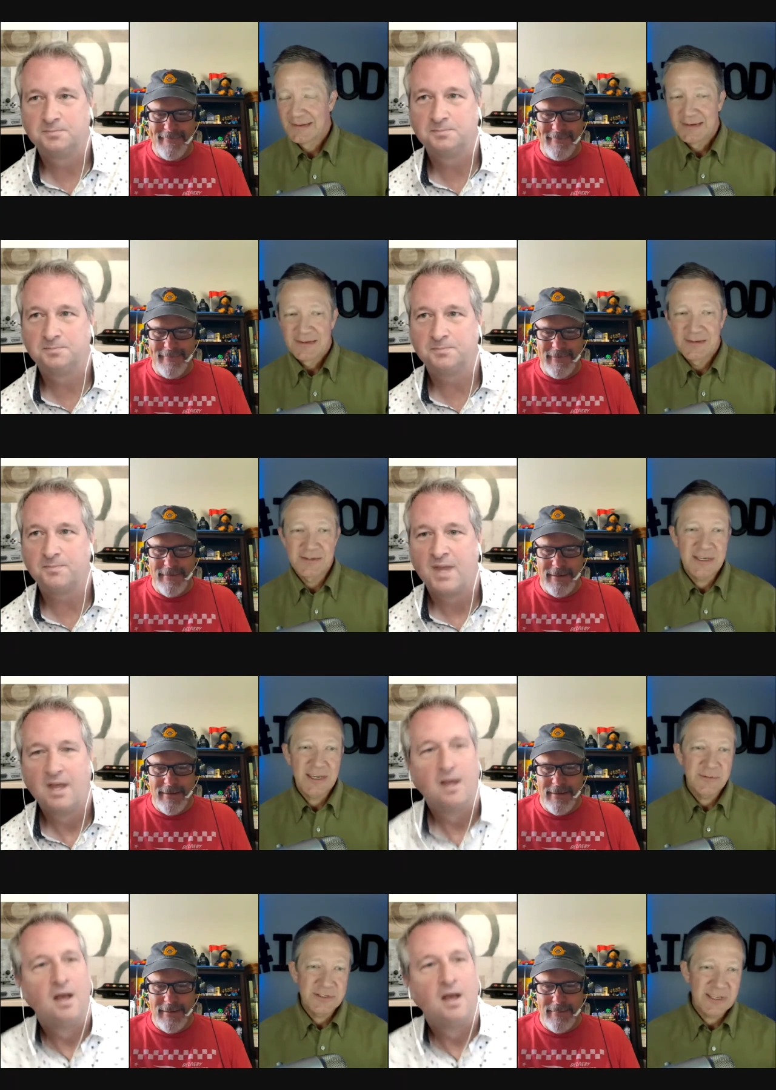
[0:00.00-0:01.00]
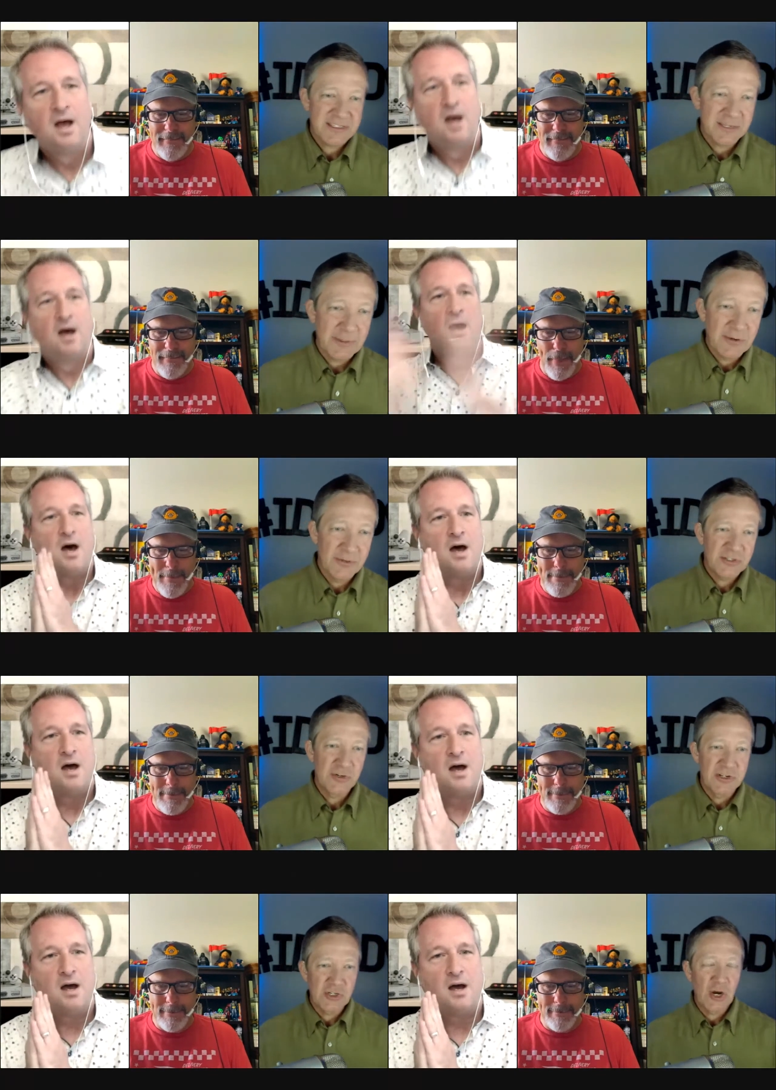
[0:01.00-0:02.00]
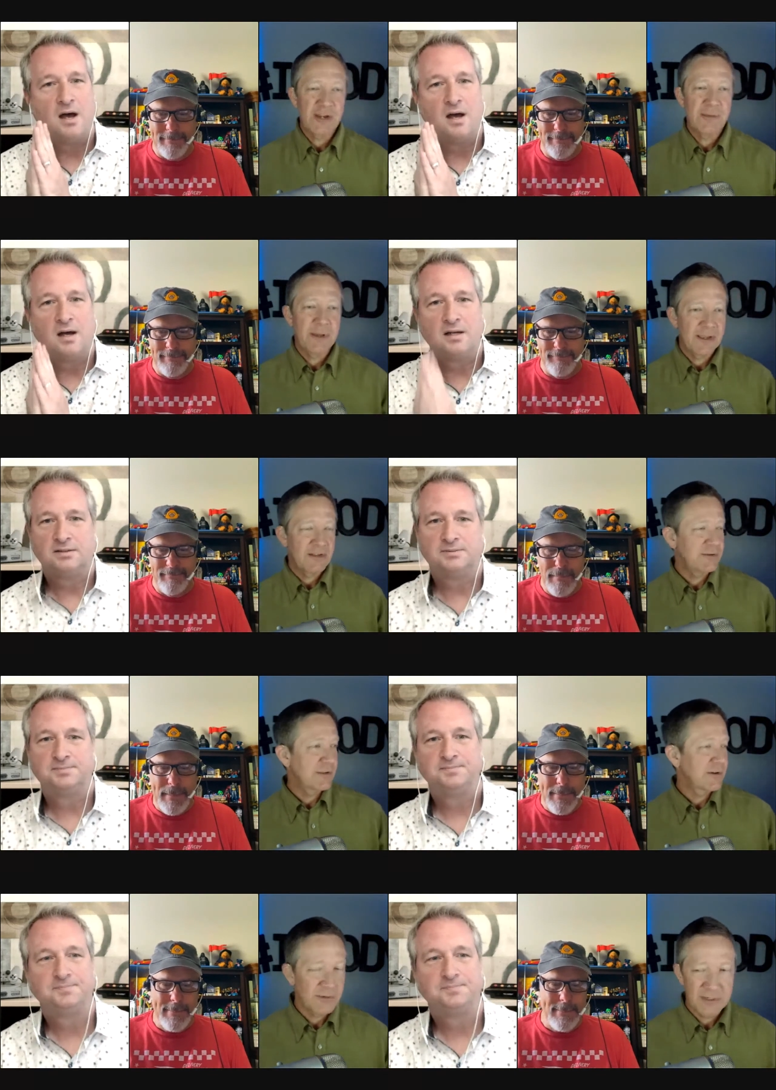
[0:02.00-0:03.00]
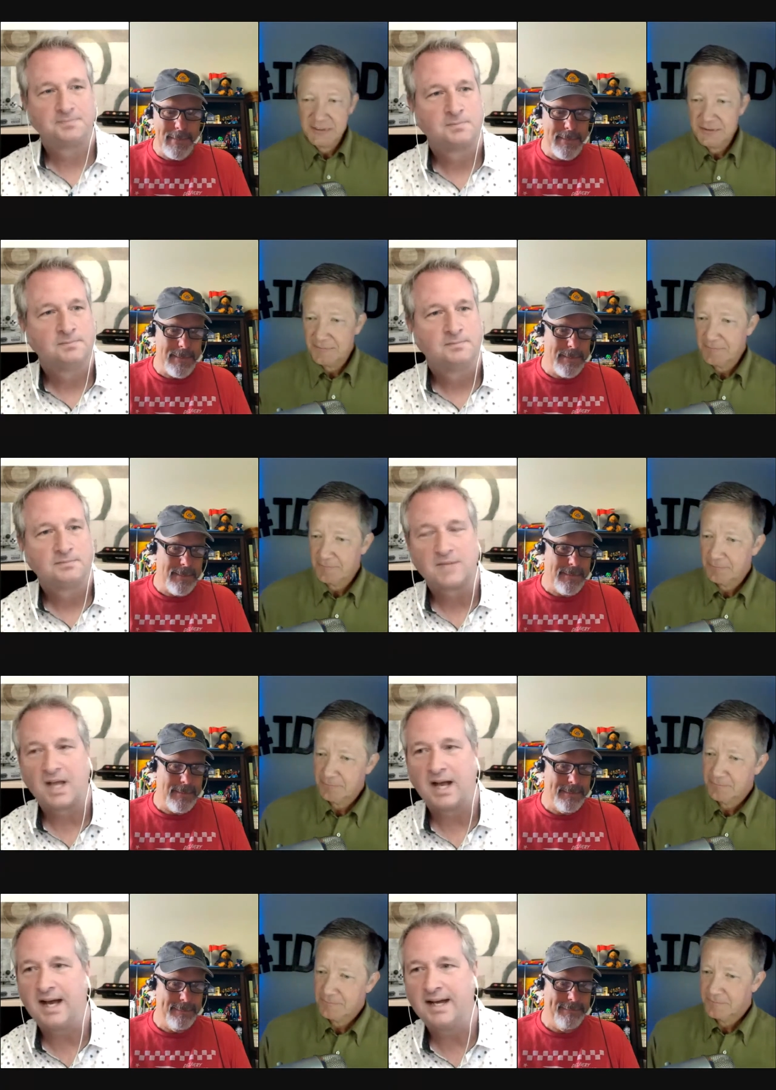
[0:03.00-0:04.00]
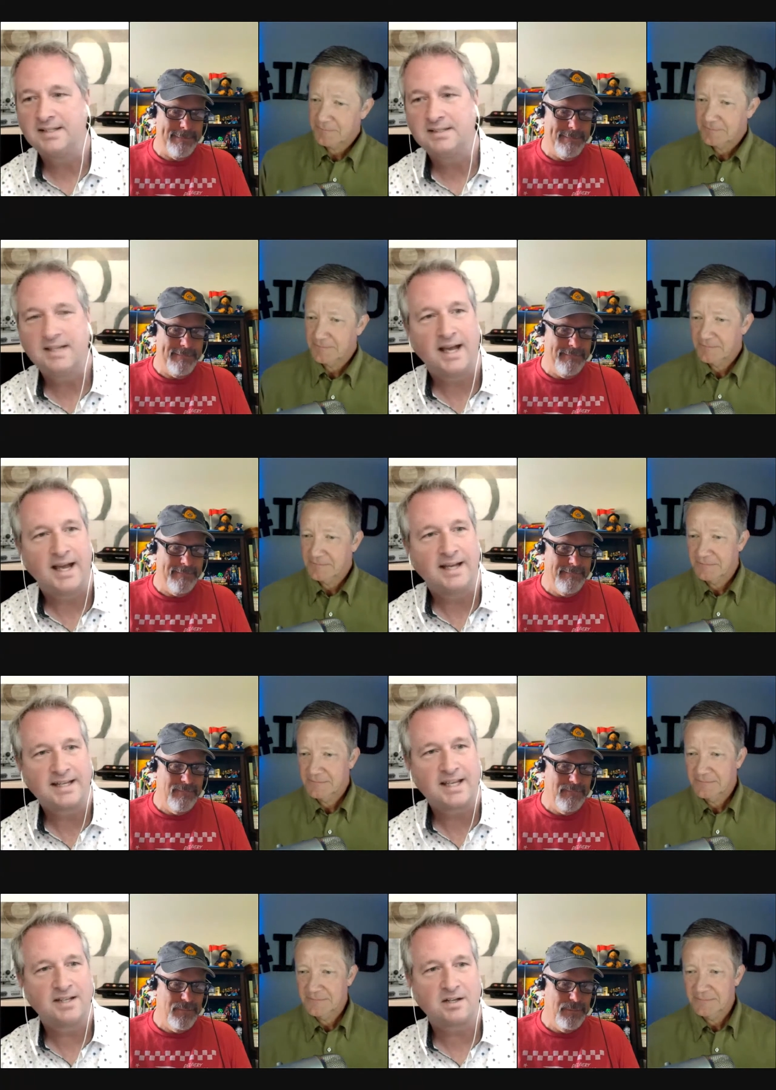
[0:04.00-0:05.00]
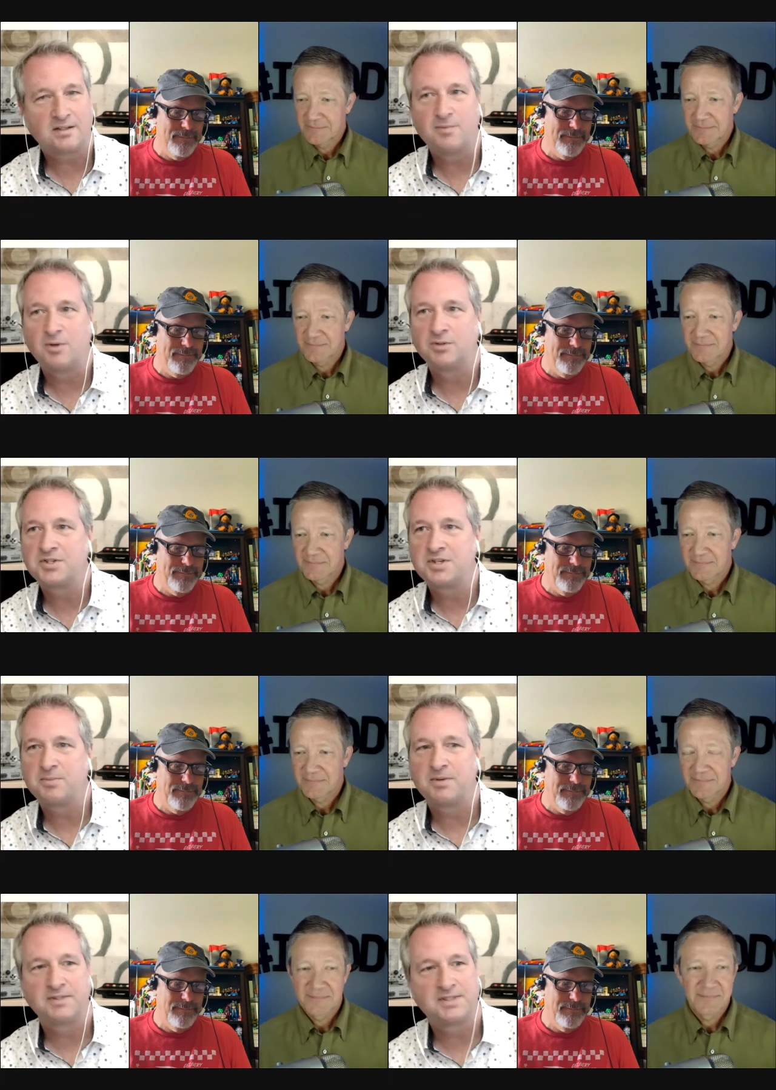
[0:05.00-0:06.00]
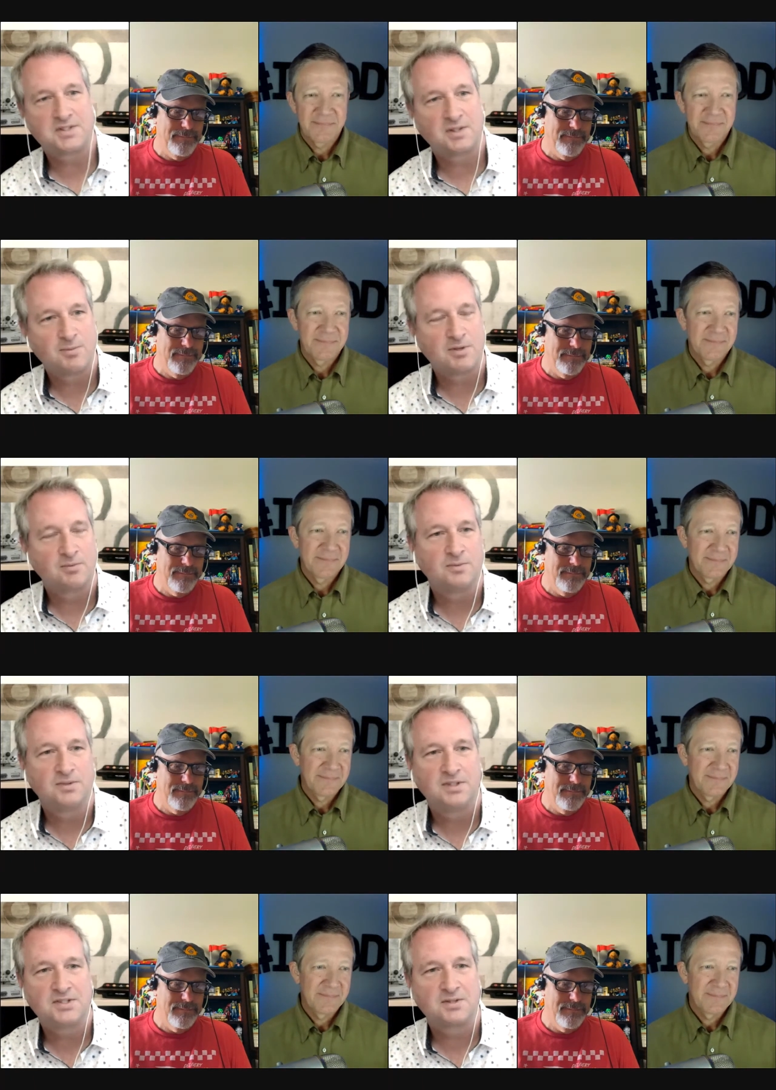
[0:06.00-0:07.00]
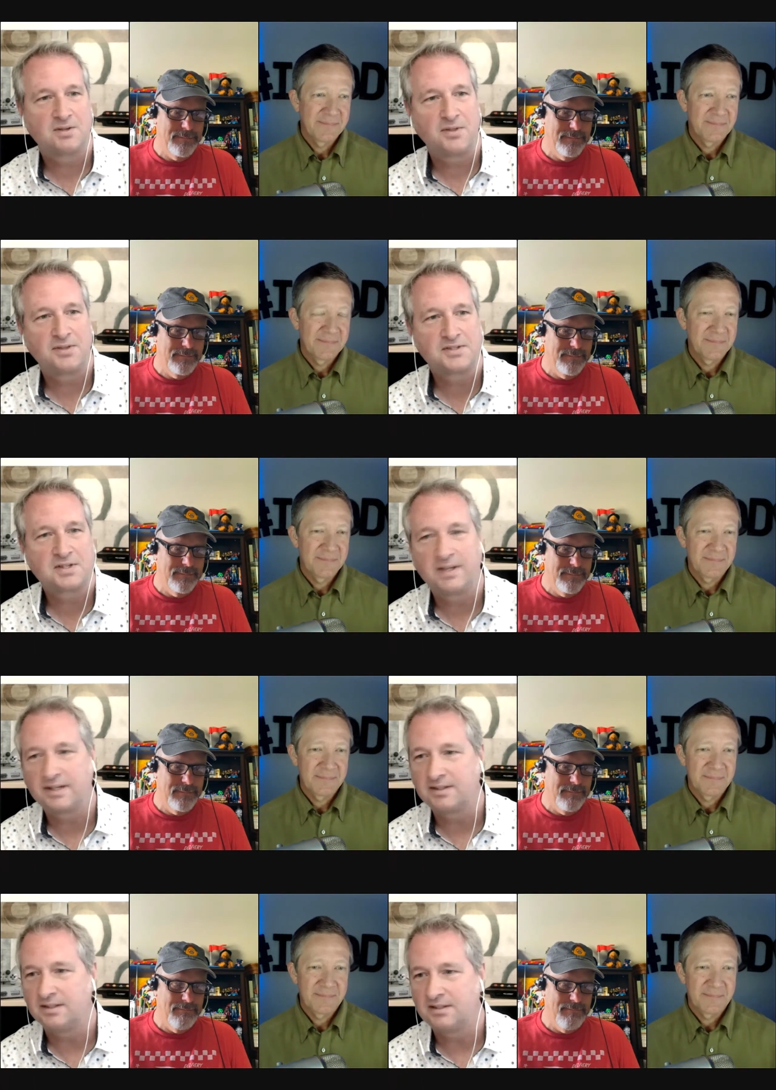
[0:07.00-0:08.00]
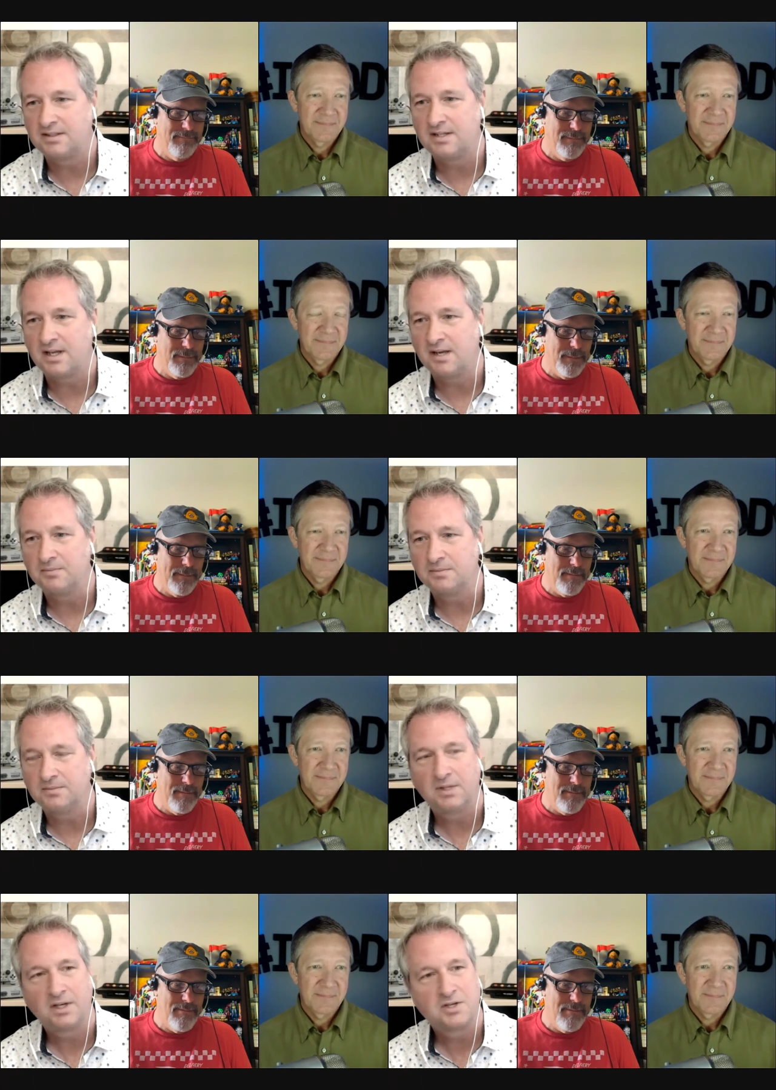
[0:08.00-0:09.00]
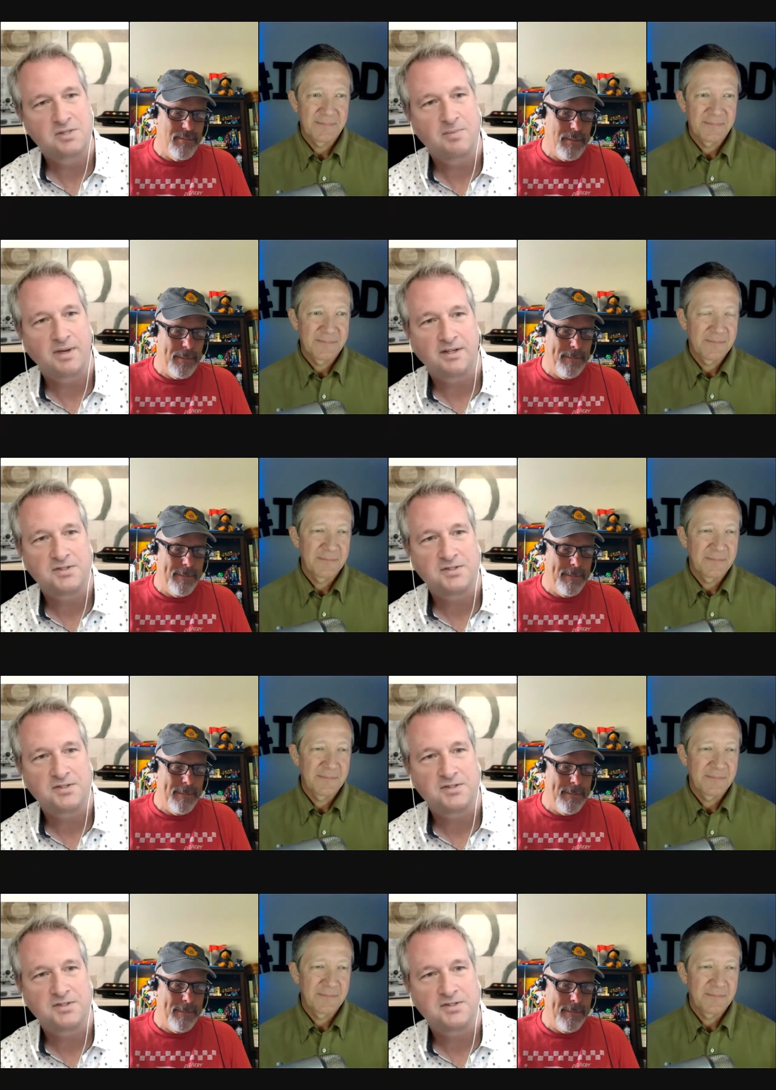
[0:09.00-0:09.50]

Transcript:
Speaker 1: Good times. Good. Yeah, somebody noticed your Atari behind you there, Chris.
Speaker 2: I yeah, and I cannot claim ownership of it. Disclaimer, these are all things collected um, largely by our C